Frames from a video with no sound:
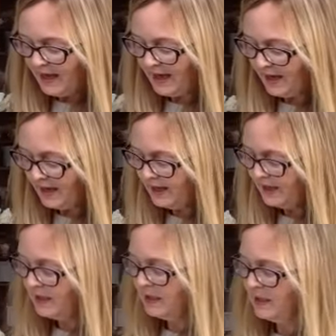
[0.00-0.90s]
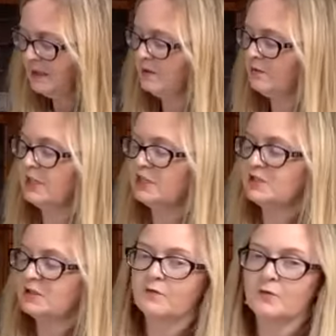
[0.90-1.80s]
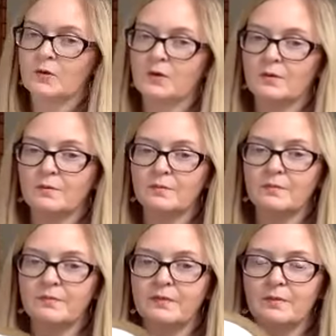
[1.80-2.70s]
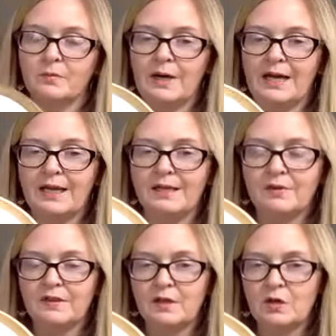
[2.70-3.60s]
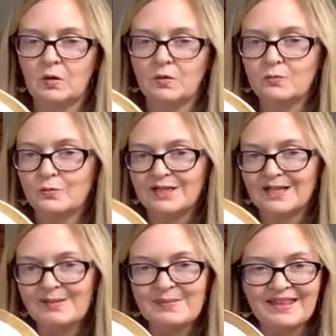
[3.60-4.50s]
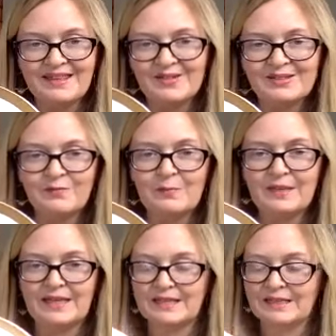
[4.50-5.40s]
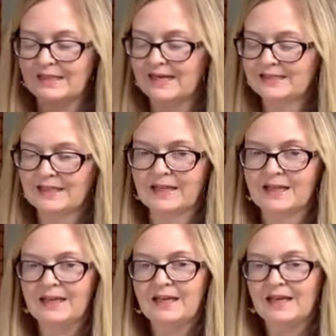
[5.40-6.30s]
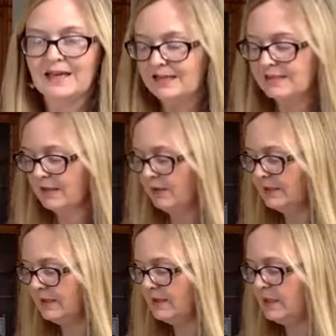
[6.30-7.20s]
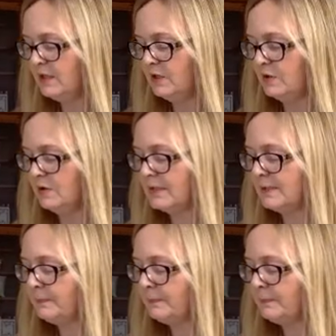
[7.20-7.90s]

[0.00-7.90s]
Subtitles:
I registered for the white with the gold rim, and those have been classic and so easy to use.